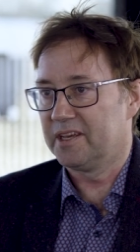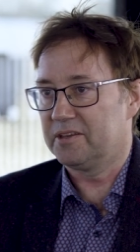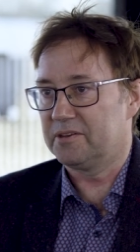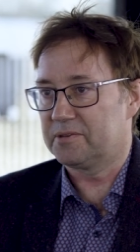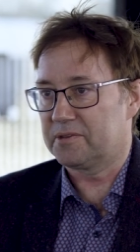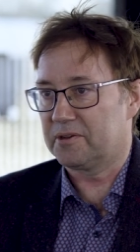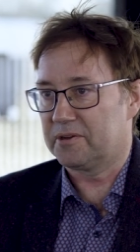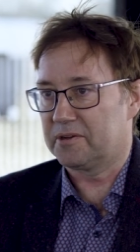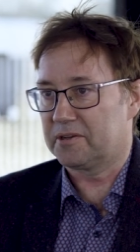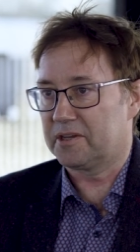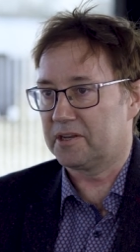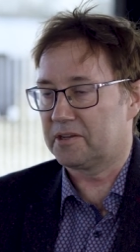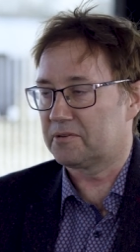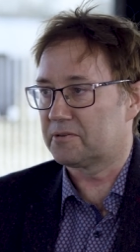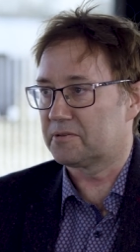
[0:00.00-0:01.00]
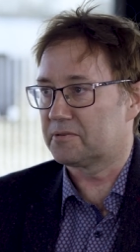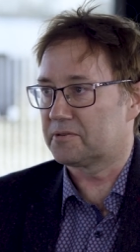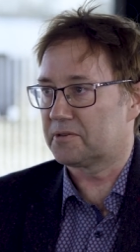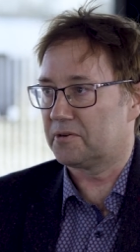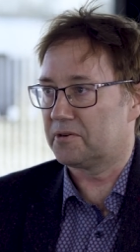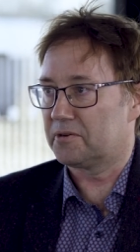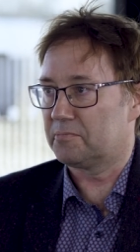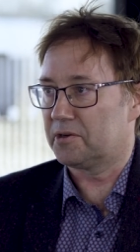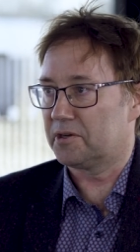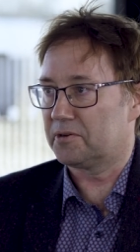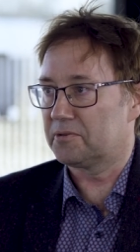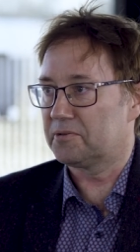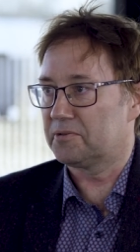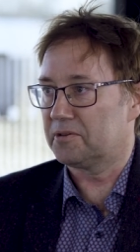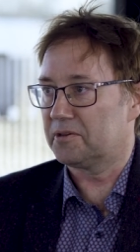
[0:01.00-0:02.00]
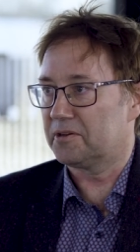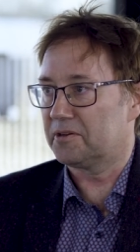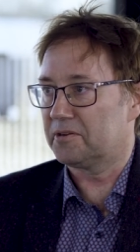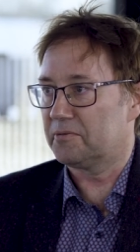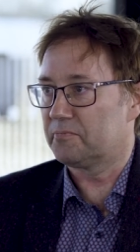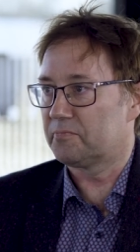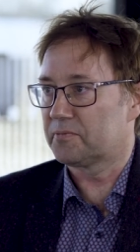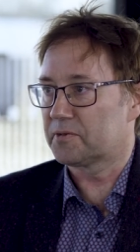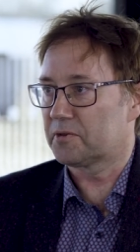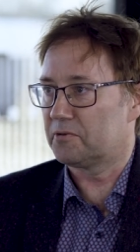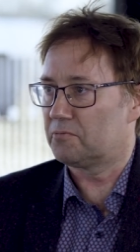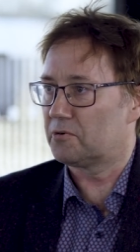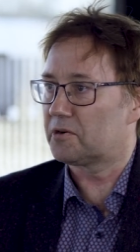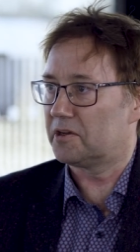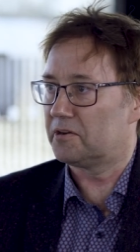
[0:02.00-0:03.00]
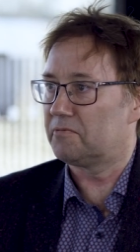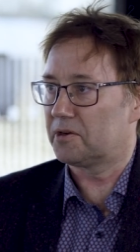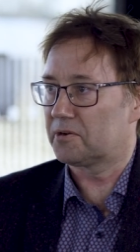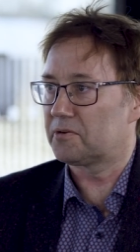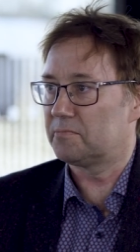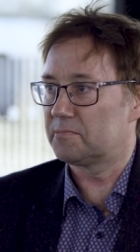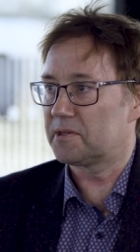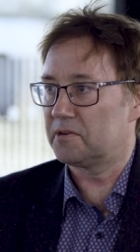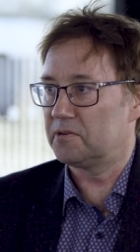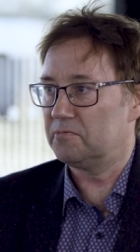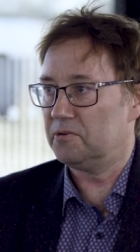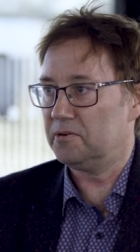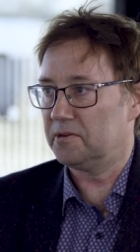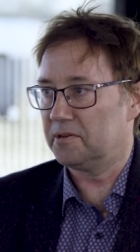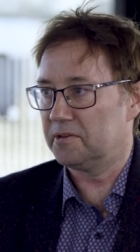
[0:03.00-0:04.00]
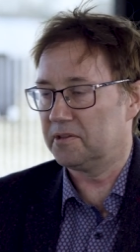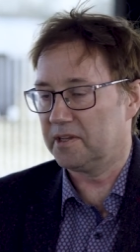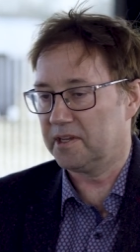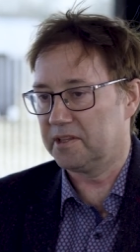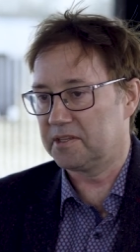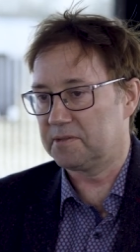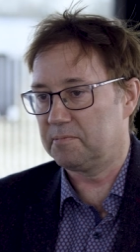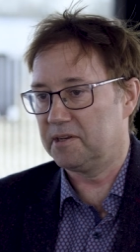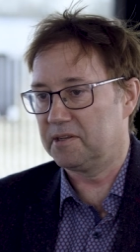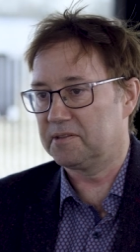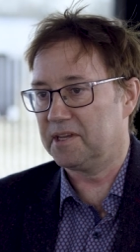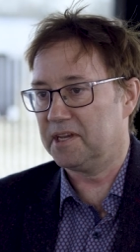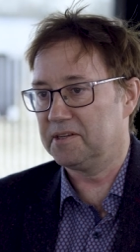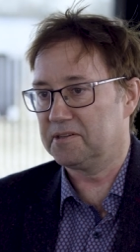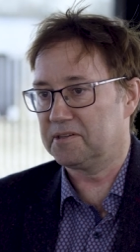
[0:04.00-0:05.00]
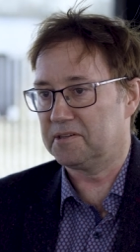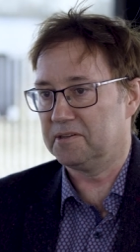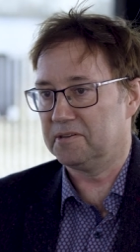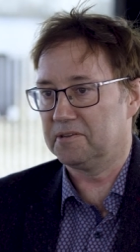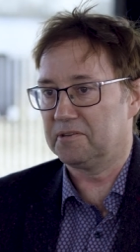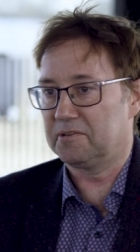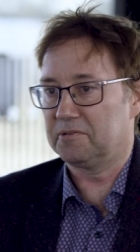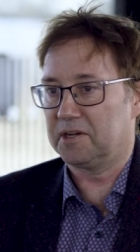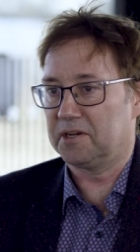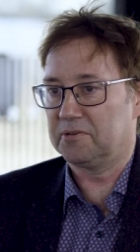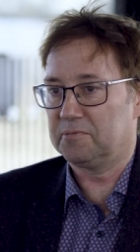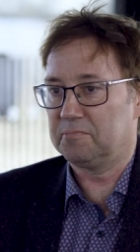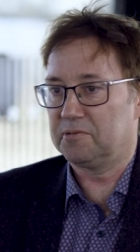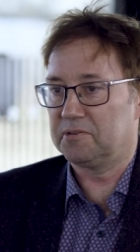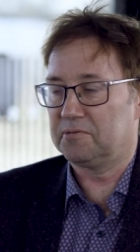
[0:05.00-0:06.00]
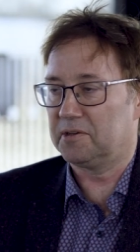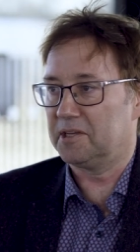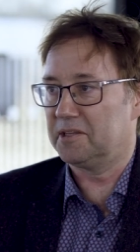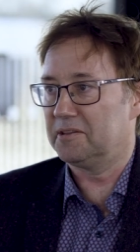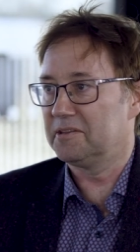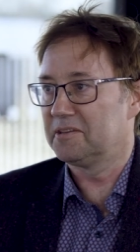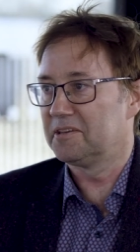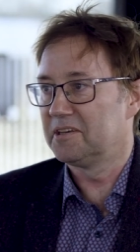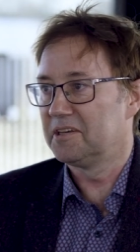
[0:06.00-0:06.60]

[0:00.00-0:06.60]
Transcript: you started getting concerned about sort of what kind of outcomes that you wanted. And there's been a tension throughout between